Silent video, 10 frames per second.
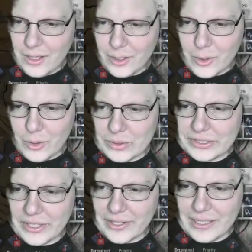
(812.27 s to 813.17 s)
Cool.
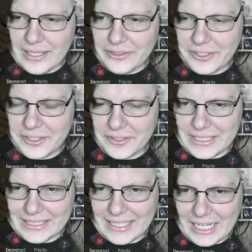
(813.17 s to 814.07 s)
So in the interest of
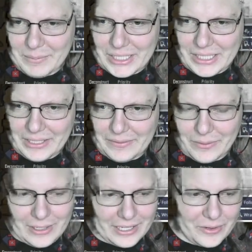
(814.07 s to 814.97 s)
sustainability
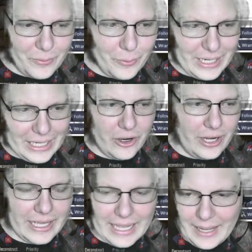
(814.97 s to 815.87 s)
for like the really
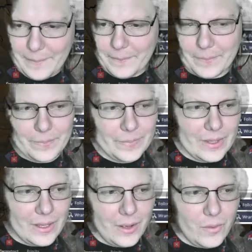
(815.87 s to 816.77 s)
early game,
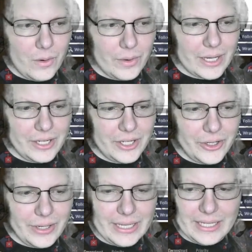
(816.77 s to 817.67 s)
what we're gonna
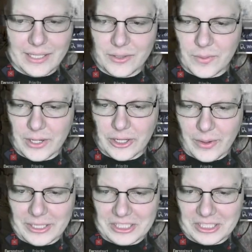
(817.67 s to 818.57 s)
do is we're
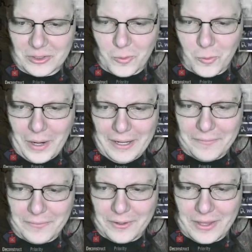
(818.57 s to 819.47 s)
going to just wait
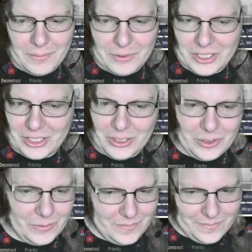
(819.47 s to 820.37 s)
for them
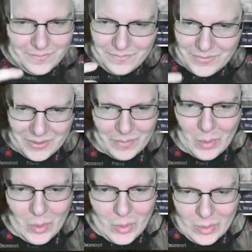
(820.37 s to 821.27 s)
to
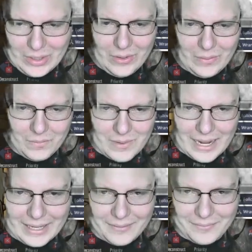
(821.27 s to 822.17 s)
spawn,
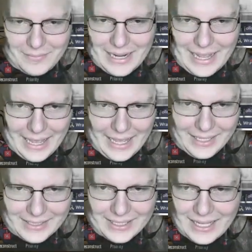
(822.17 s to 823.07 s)
like lay
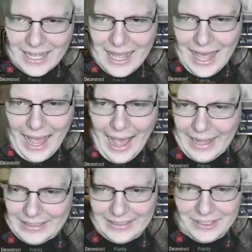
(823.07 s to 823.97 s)
eggs,
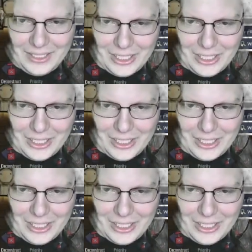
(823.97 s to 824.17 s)
and just,